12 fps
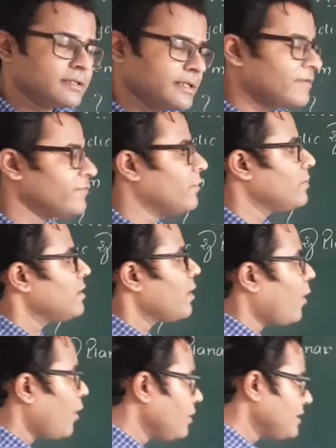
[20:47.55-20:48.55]

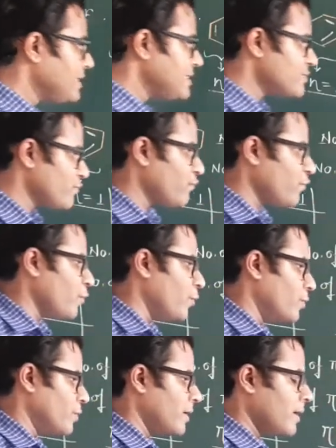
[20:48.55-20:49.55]
Therefore, all these
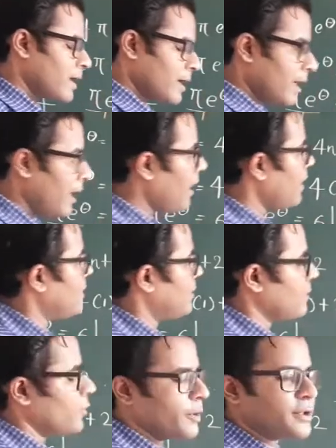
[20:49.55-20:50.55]
4
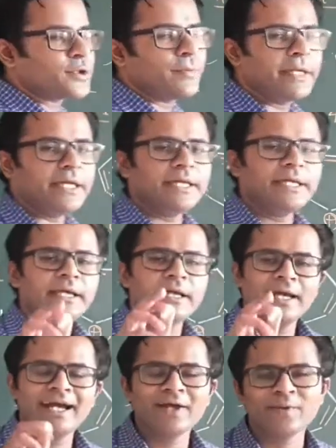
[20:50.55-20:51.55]
are going to
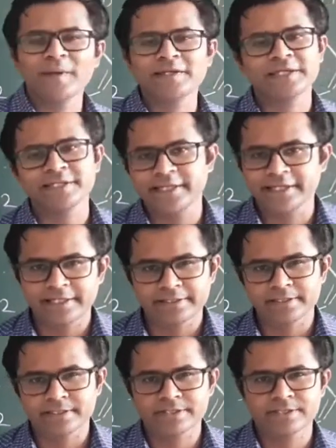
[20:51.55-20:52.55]
be aromatic in their
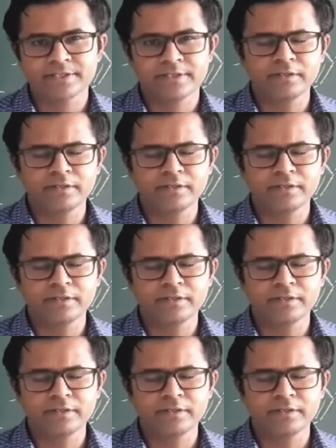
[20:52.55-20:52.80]
characters.